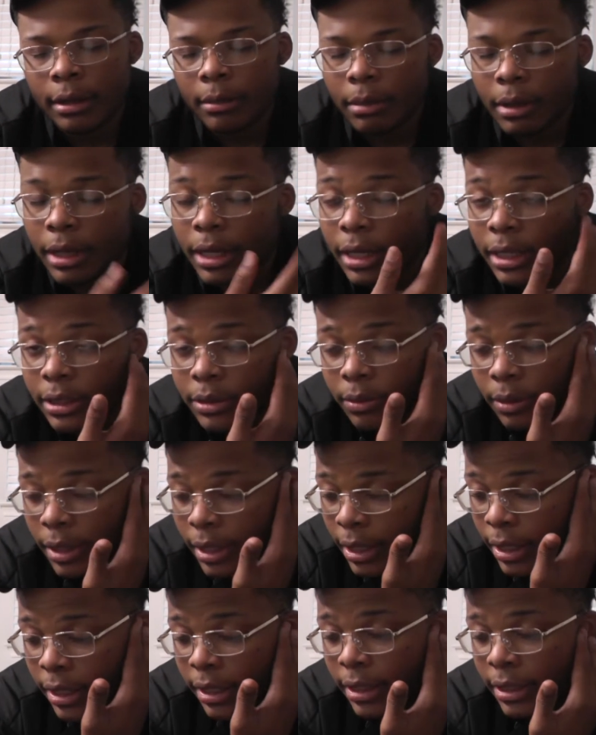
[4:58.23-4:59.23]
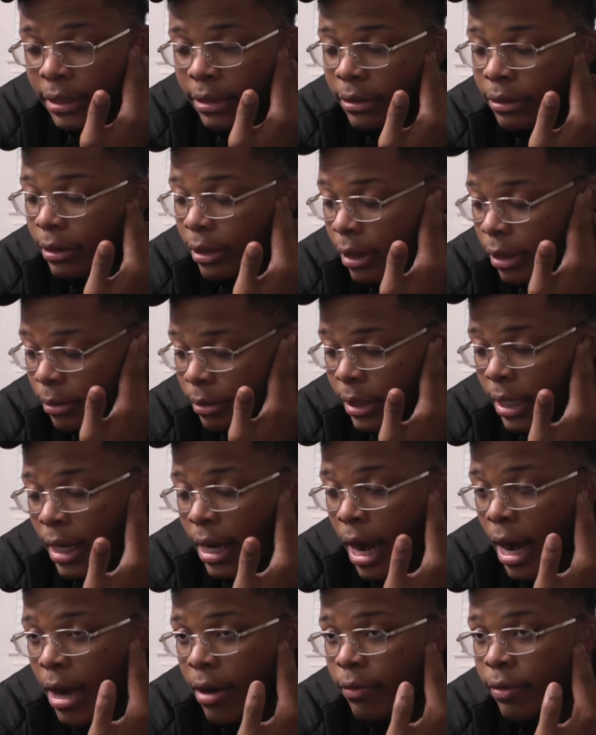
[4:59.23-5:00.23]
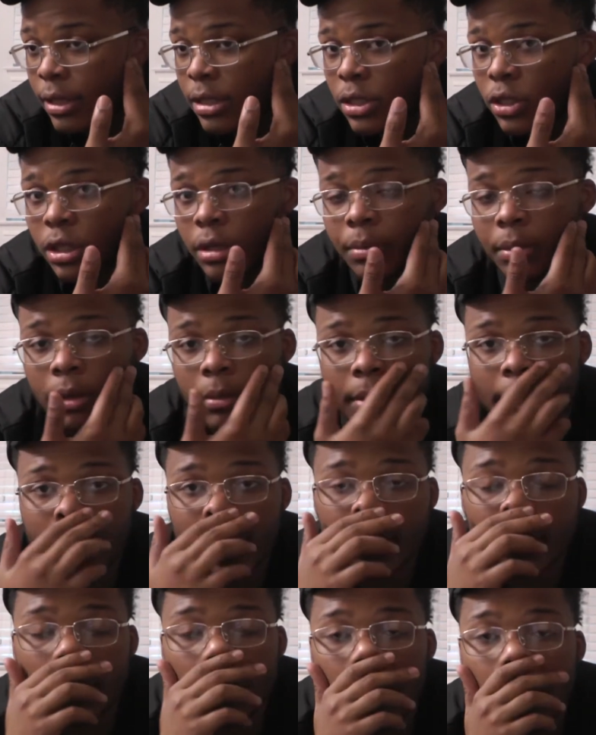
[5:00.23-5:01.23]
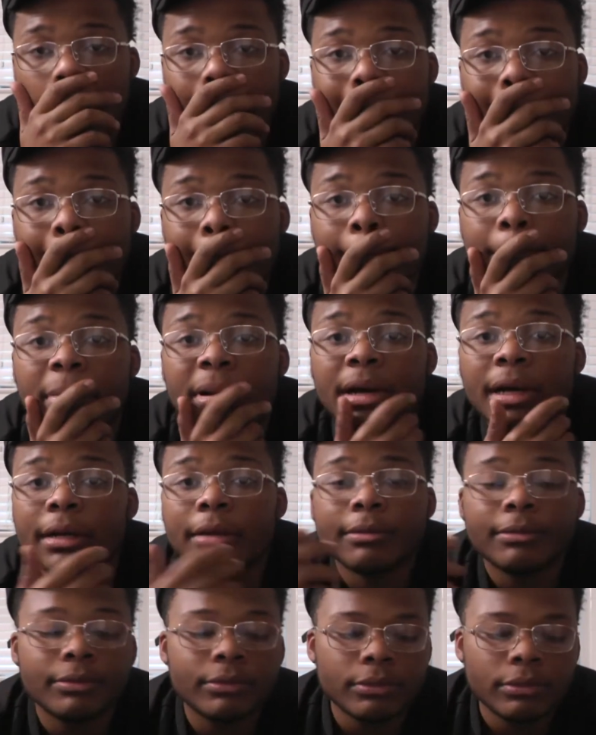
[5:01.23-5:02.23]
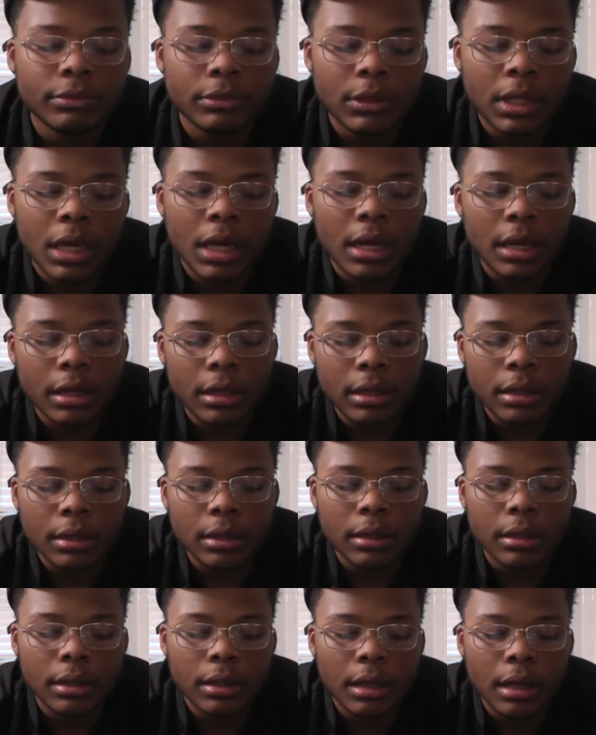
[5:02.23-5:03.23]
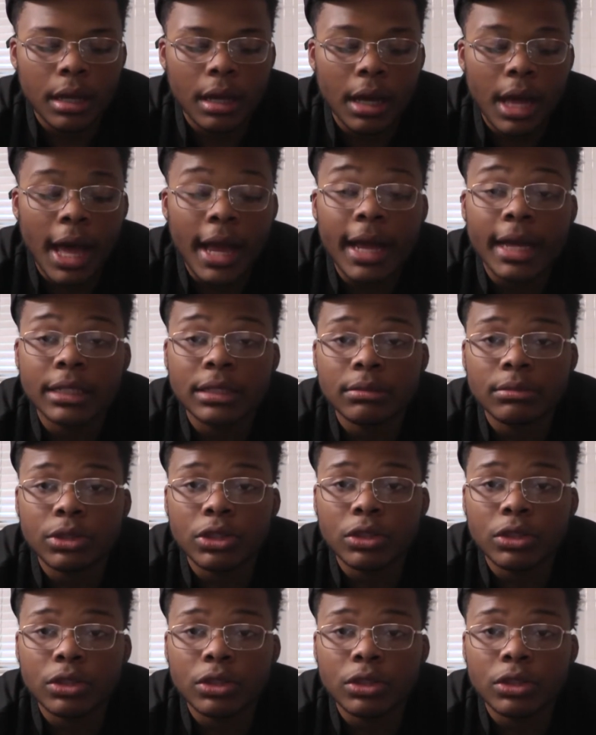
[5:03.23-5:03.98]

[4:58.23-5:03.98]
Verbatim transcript: but it is what it is. You know what I'm saying? I ain't really tripping about it. But yeah, uh, I got some